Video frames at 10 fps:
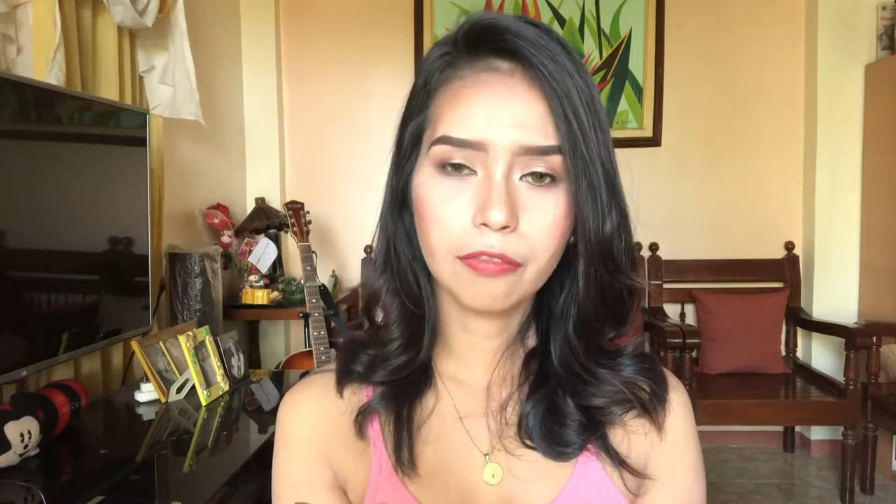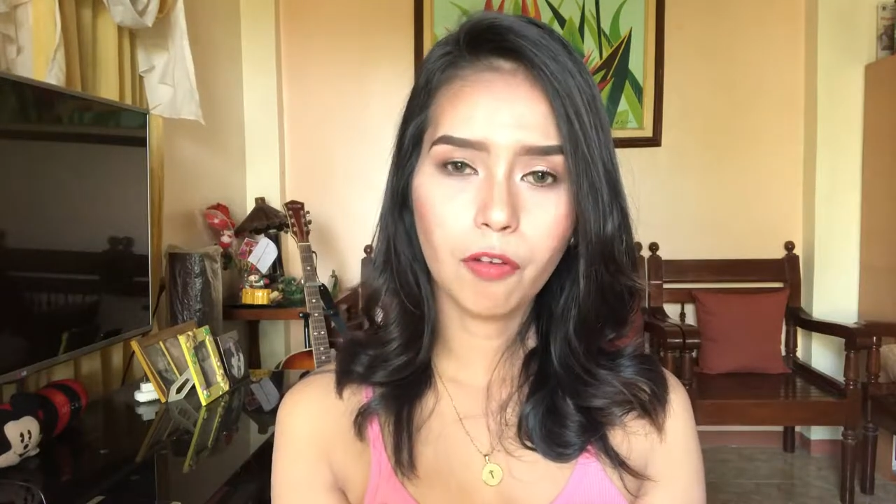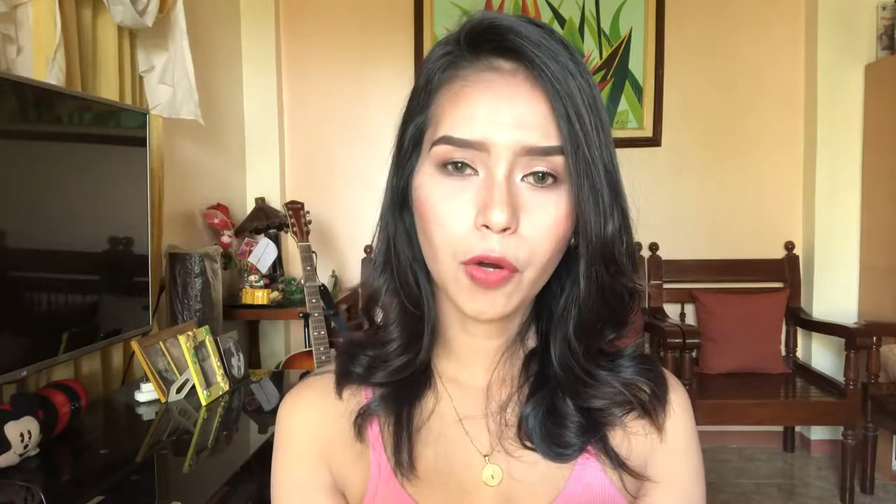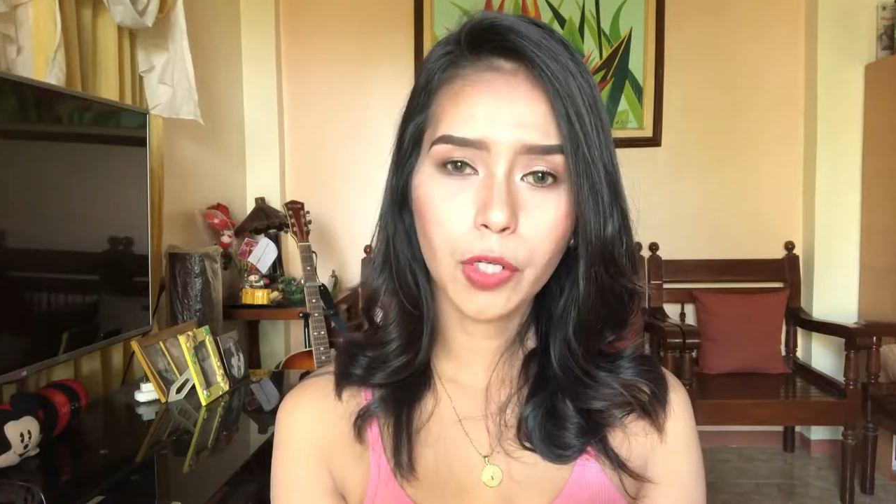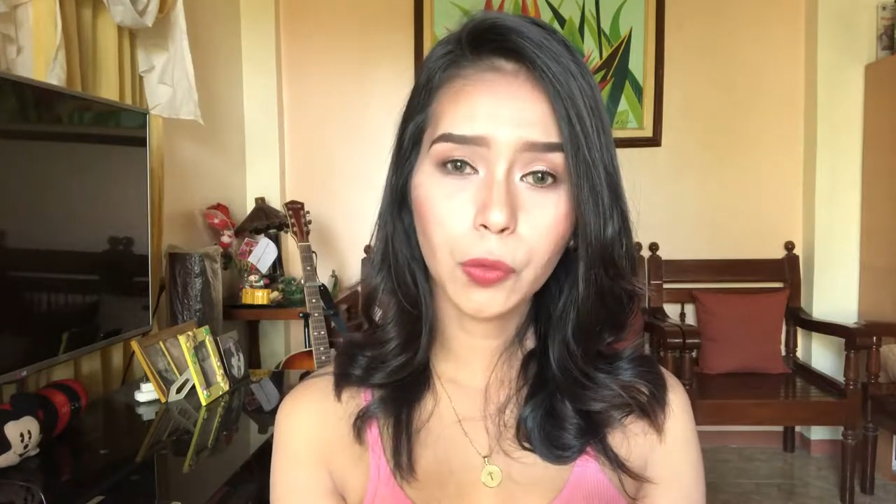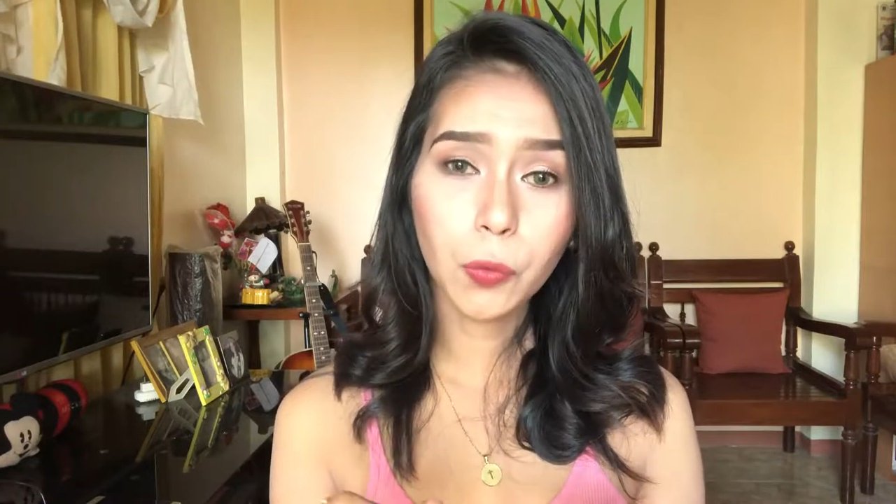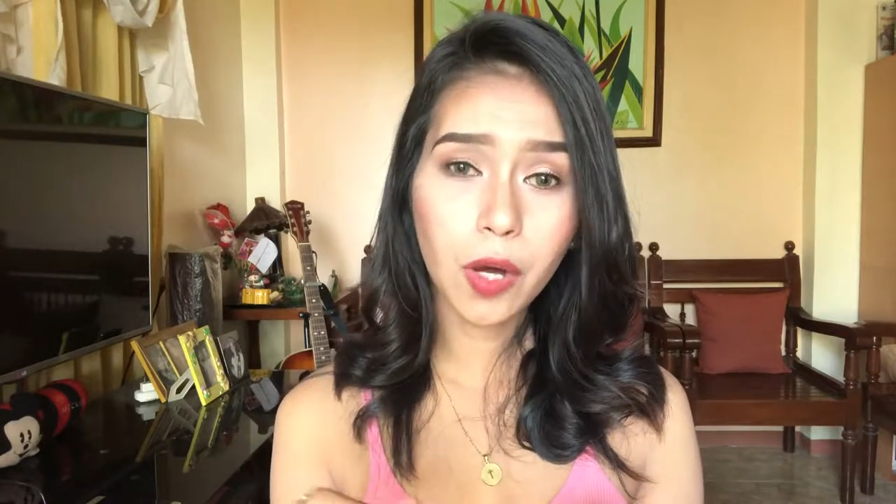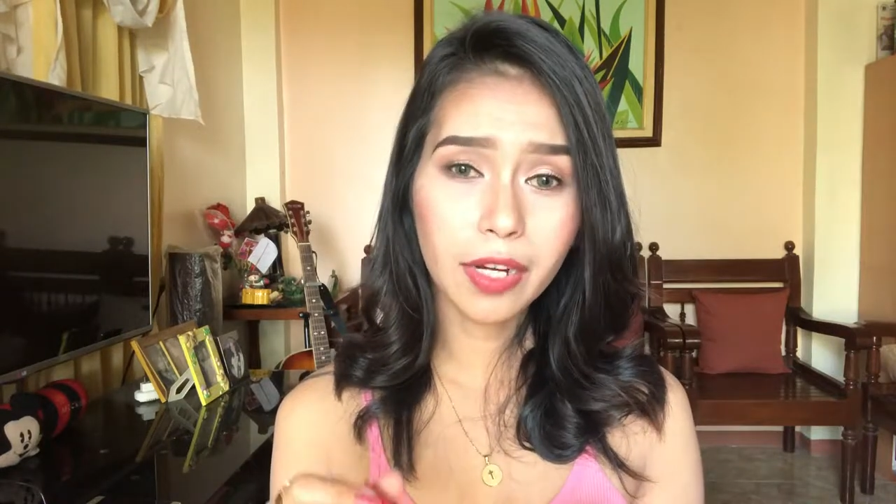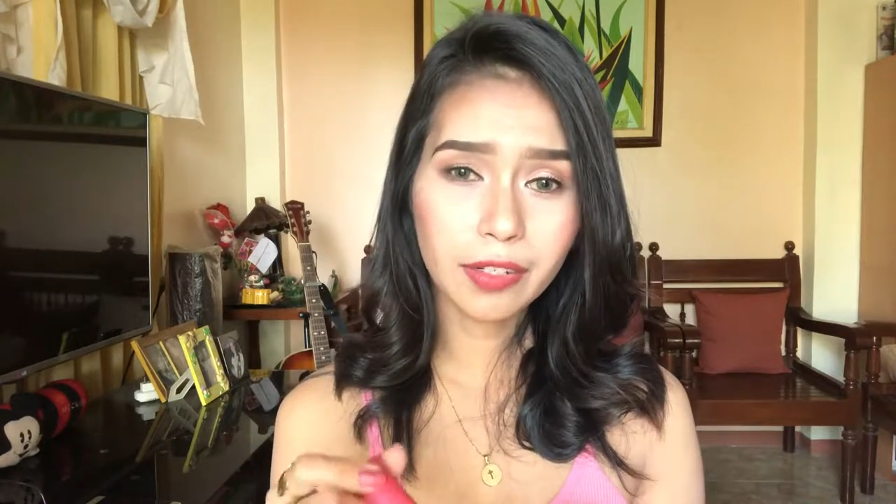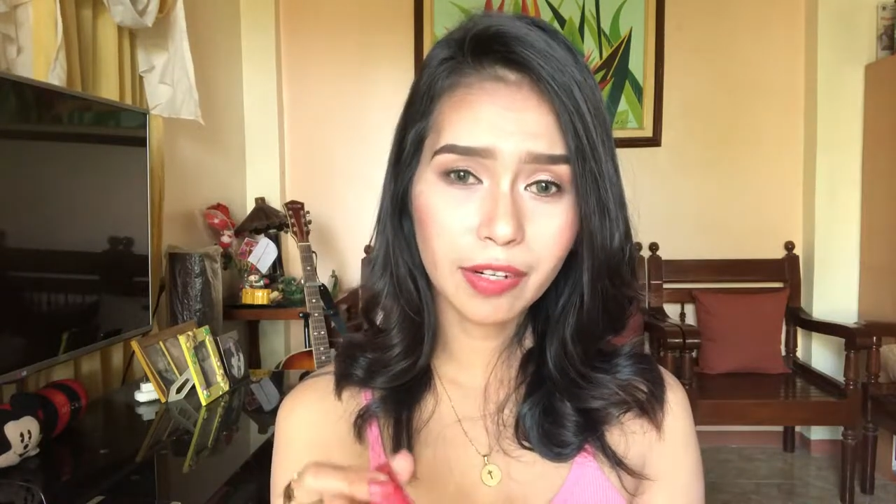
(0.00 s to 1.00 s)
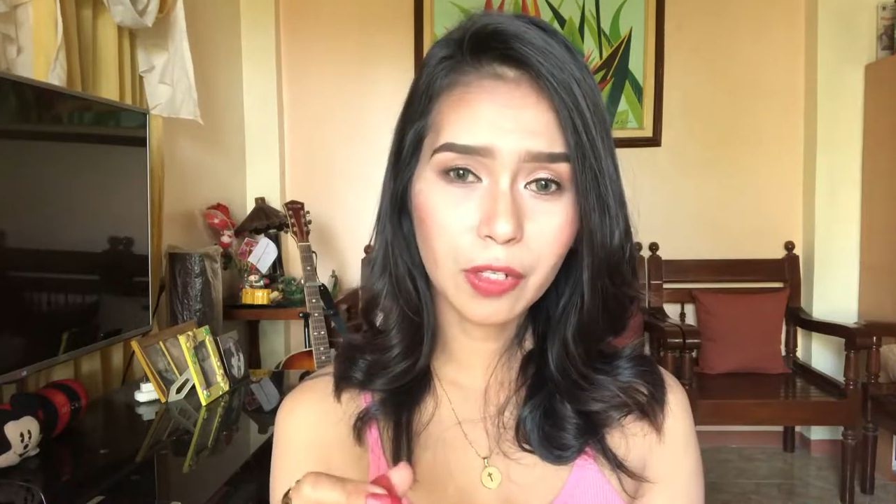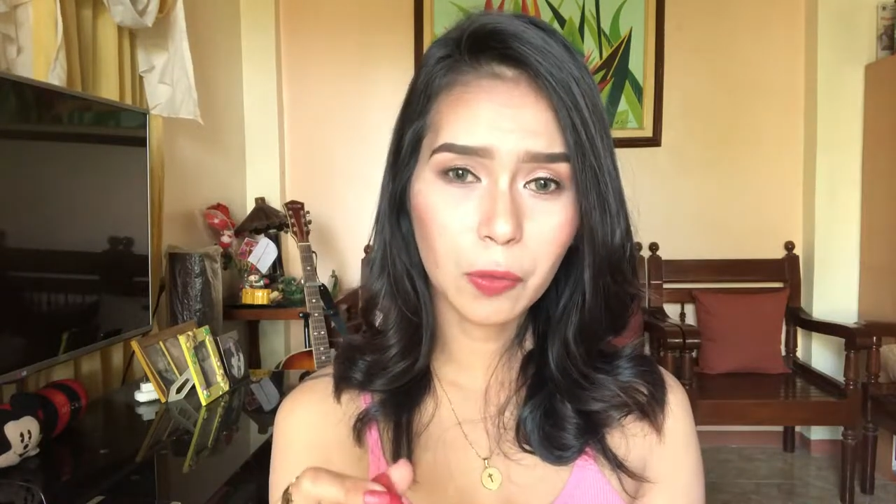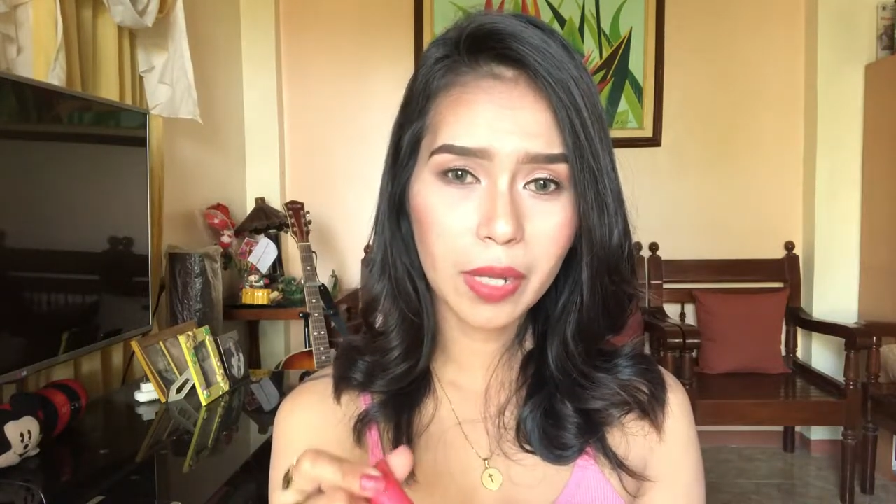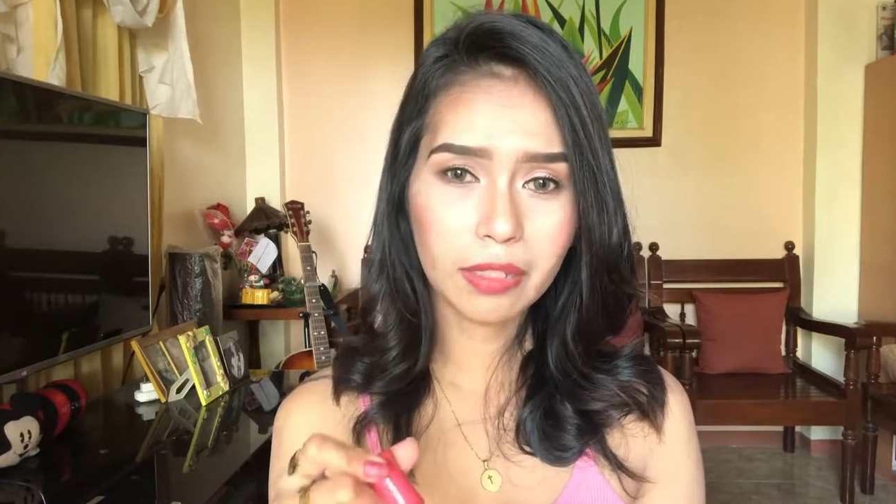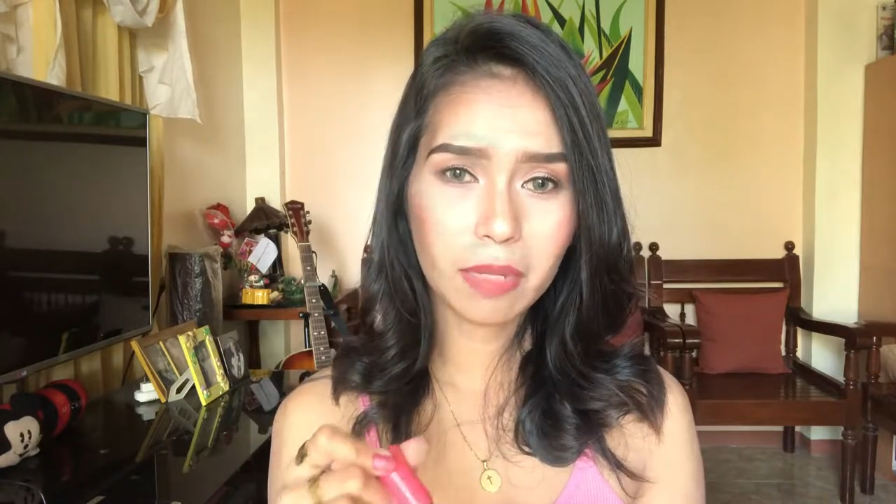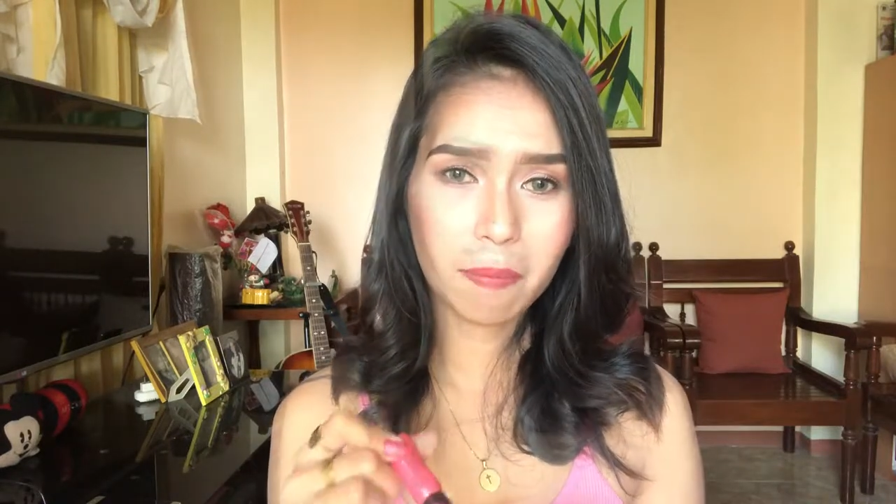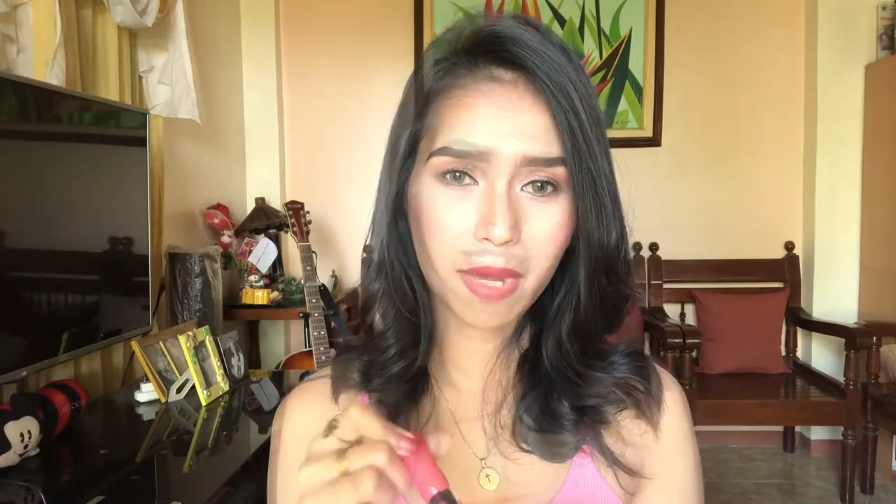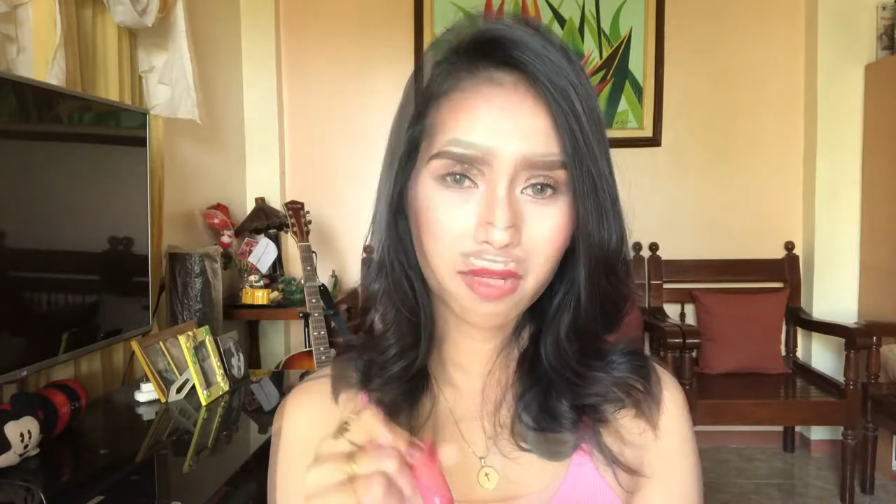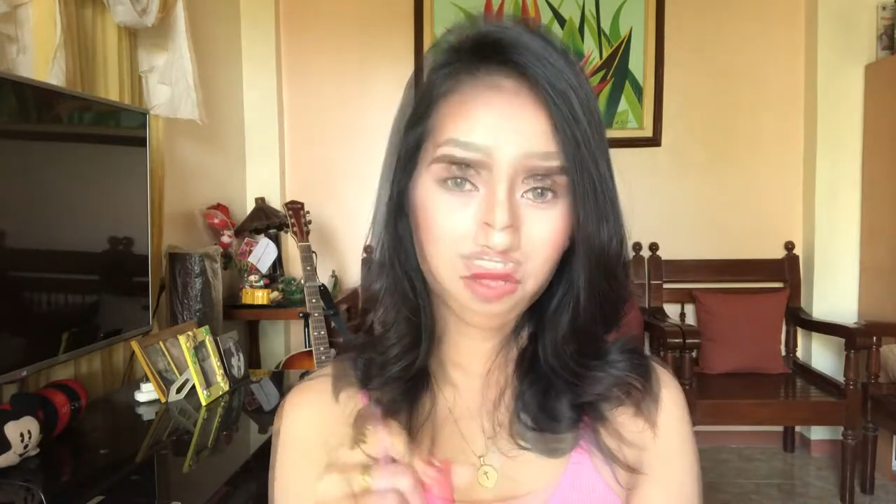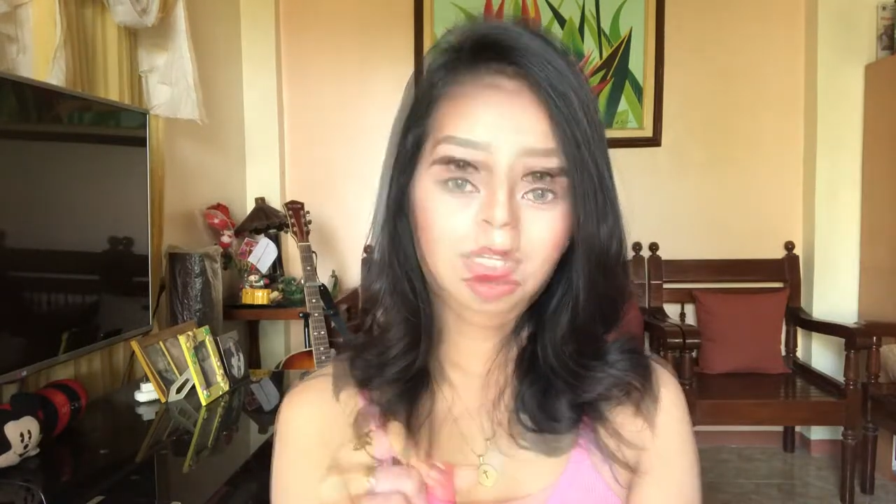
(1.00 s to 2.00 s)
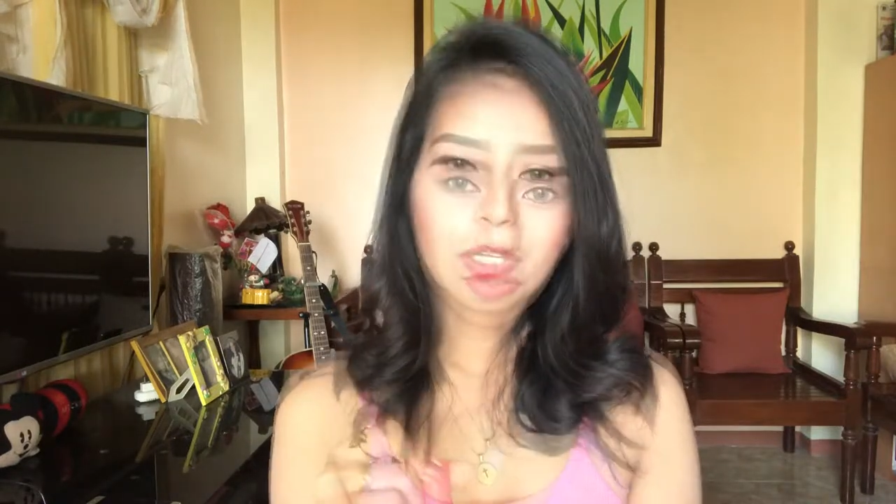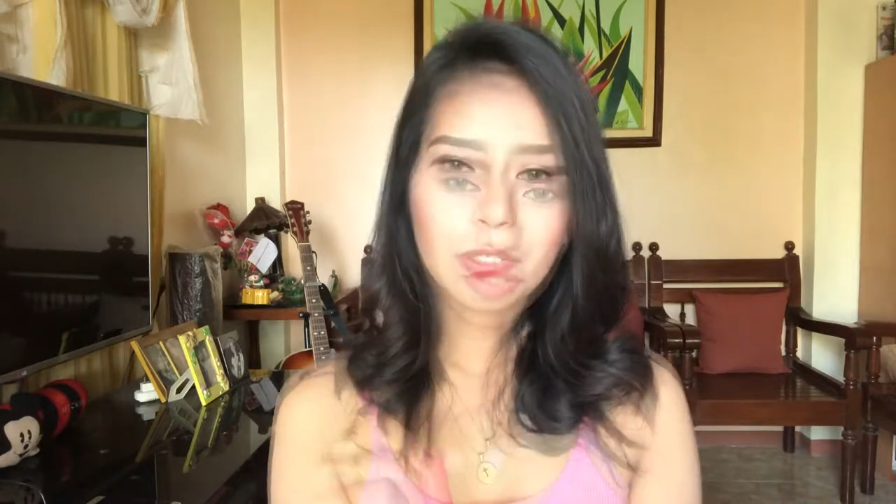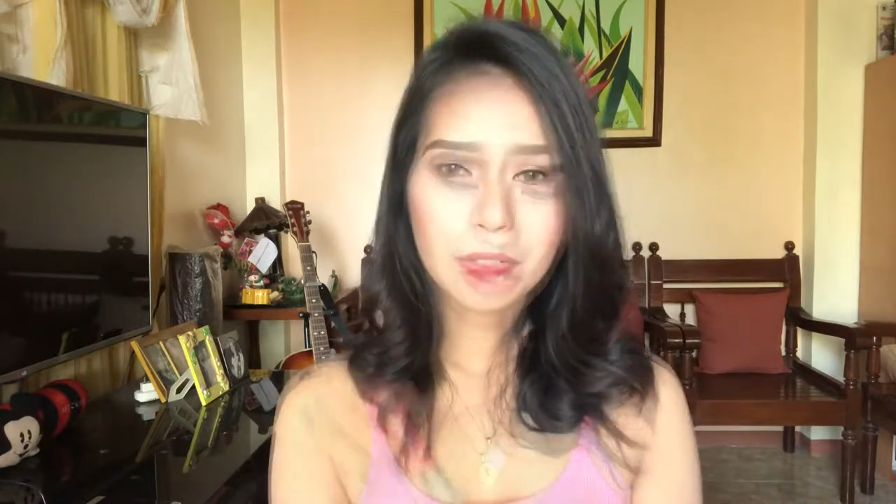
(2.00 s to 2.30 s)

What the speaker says: for 220 pesos.